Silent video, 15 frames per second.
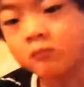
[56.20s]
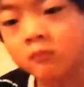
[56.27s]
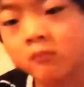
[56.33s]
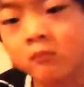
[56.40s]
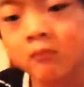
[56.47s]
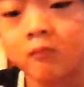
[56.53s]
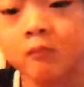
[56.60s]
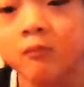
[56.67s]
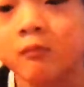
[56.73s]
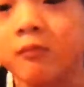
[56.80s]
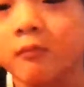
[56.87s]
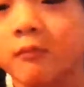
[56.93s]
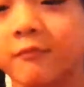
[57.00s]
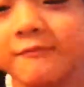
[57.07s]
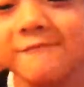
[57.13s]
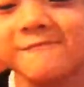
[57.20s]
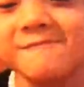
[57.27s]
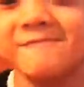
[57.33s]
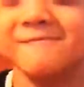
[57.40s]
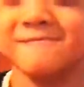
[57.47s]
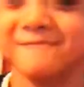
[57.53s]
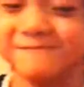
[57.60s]

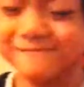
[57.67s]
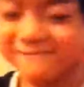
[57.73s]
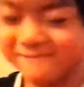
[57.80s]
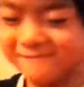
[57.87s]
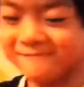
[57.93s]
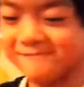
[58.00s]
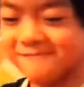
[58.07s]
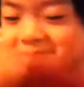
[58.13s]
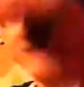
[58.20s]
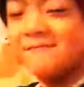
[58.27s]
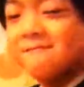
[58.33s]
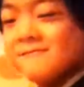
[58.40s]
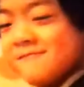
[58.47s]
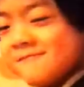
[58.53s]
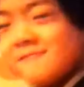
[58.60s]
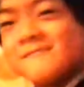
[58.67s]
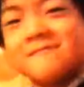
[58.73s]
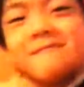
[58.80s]
[no speech]